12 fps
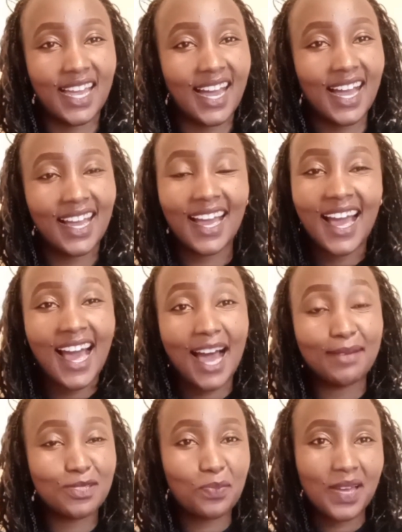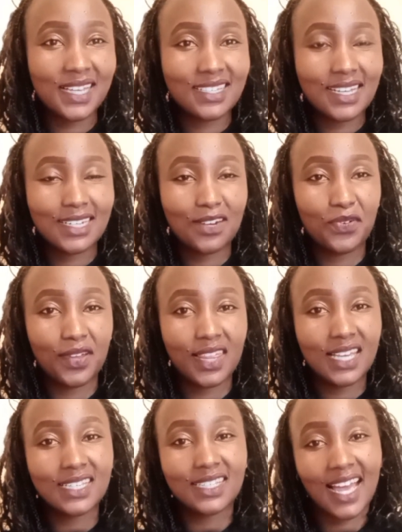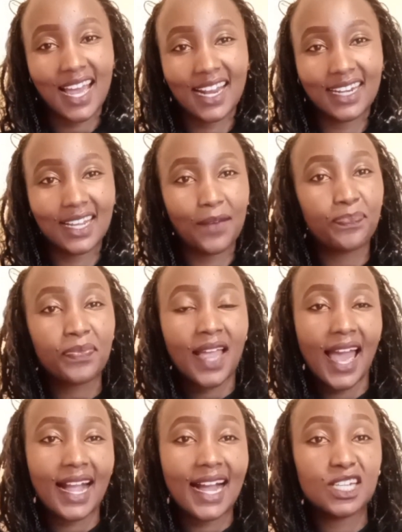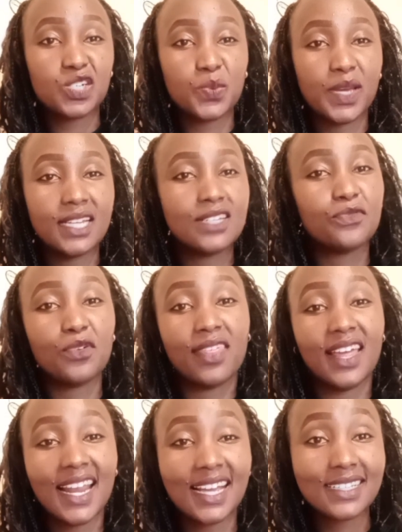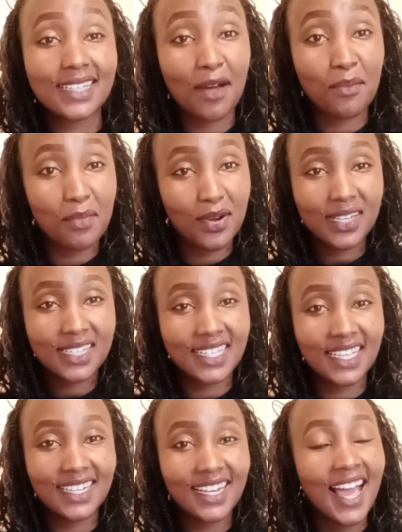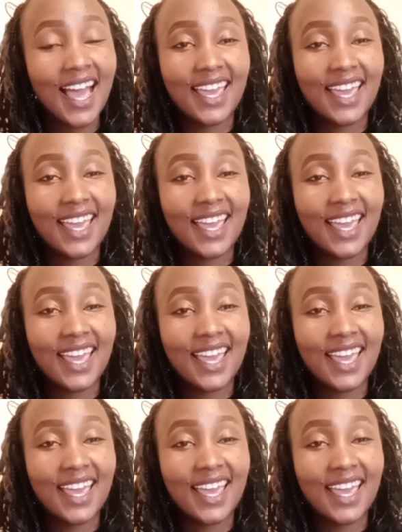Yeah, I'm super excited for this, and I can't wait for the next unboxing.